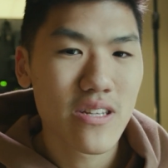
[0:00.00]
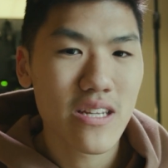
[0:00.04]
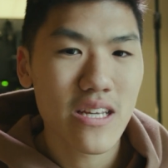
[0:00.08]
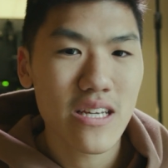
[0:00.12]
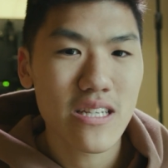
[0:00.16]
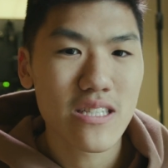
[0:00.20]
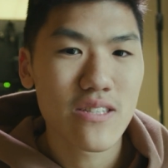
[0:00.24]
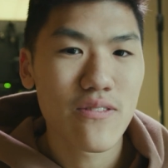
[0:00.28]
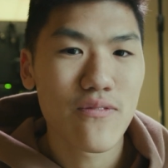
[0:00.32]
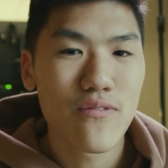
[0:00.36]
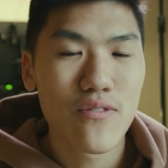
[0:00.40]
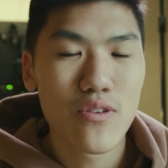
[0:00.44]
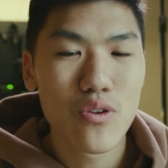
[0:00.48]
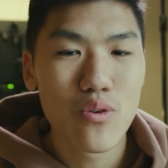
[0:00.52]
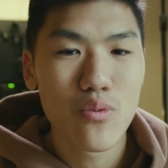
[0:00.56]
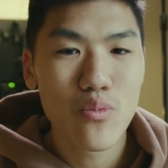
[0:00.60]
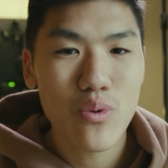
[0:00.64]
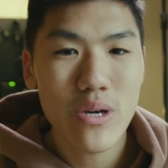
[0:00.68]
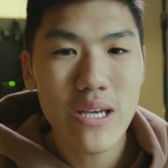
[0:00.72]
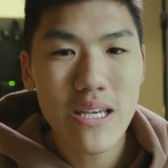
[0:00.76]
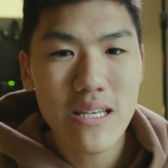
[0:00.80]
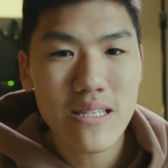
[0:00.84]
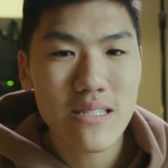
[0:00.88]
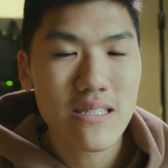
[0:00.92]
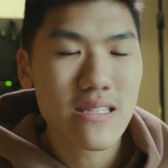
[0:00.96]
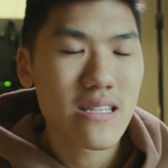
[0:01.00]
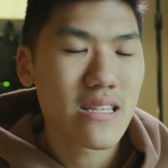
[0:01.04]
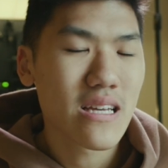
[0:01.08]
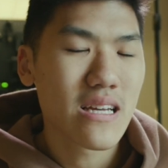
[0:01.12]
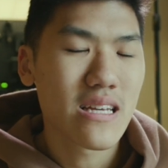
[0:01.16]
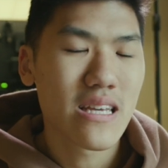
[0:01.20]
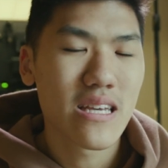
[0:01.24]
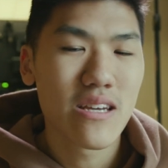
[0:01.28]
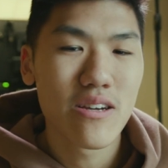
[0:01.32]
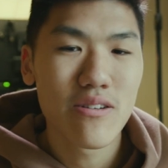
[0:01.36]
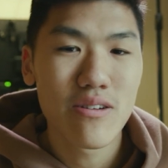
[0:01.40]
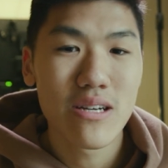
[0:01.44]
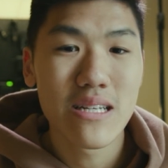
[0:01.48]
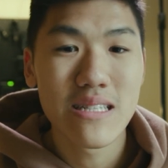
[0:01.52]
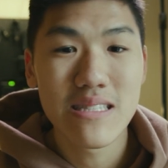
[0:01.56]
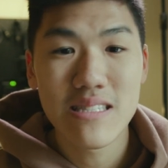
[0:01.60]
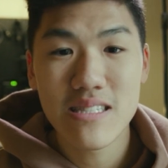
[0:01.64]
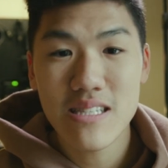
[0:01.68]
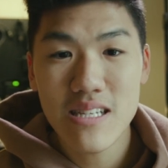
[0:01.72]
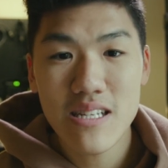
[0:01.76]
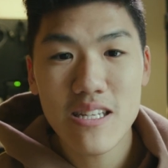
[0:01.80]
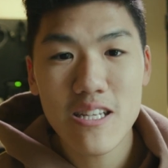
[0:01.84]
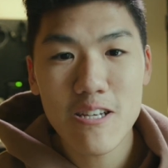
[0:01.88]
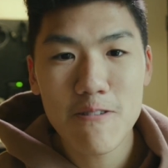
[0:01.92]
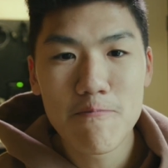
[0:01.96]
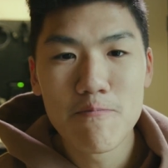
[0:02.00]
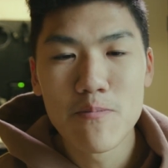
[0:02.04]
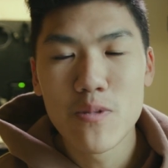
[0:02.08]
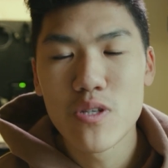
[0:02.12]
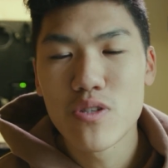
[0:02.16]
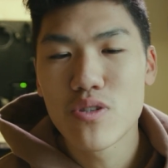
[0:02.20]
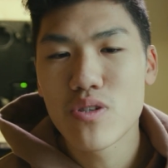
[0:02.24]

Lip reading: next few weeks here in Sydney,